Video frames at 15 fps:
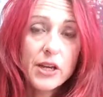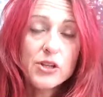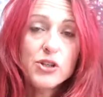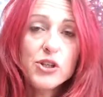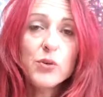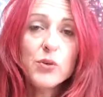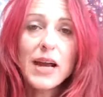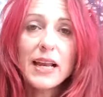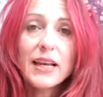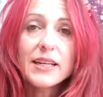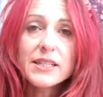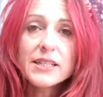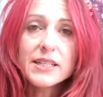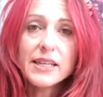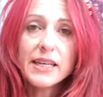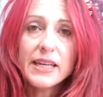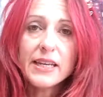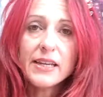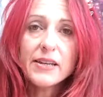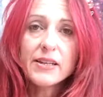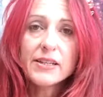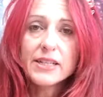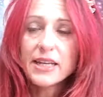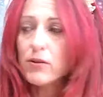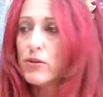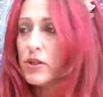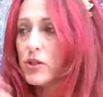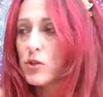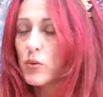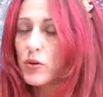Duality
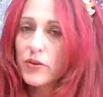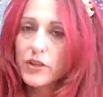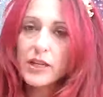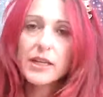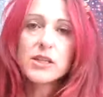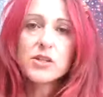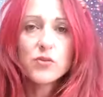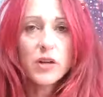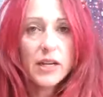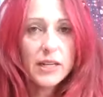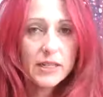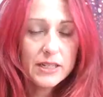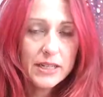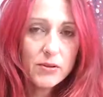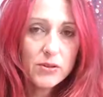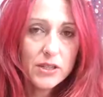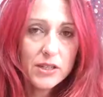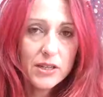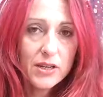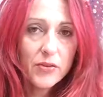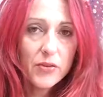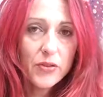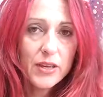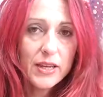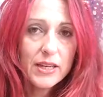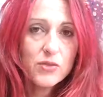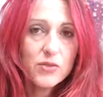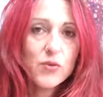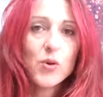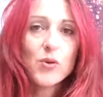tells us one thing is right and tells us another thing
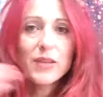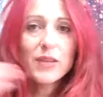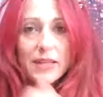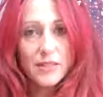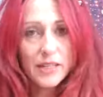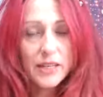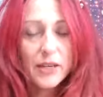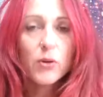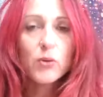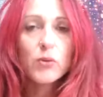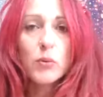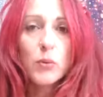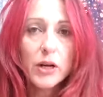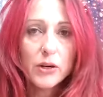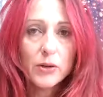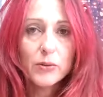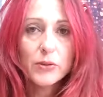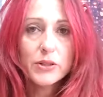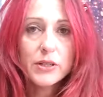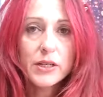is wrong. That's the old world.